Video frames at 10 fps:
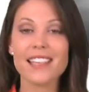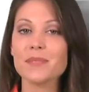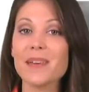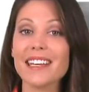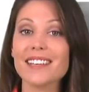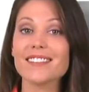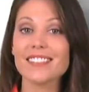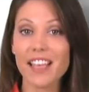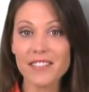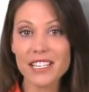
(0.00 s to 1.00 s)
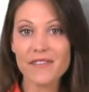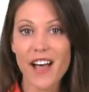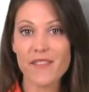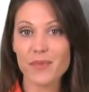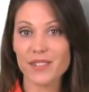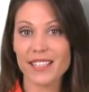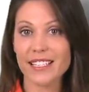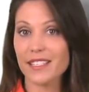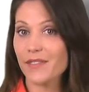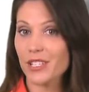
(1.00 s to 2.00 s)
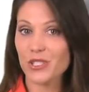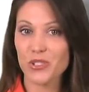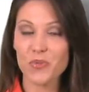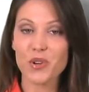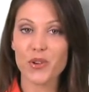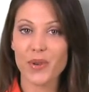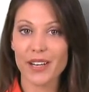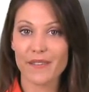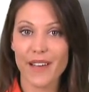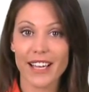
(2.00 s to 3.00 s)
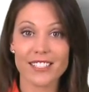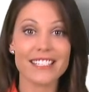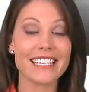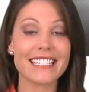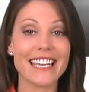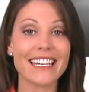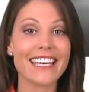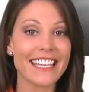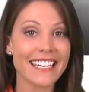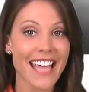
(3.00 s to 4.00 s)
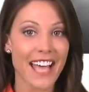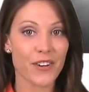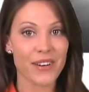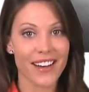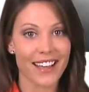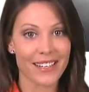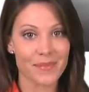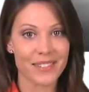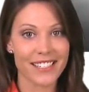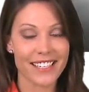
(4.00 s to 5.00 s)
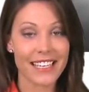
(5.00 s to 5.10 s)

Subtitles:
as many as 75% of consumer credit files contain inaccurate items.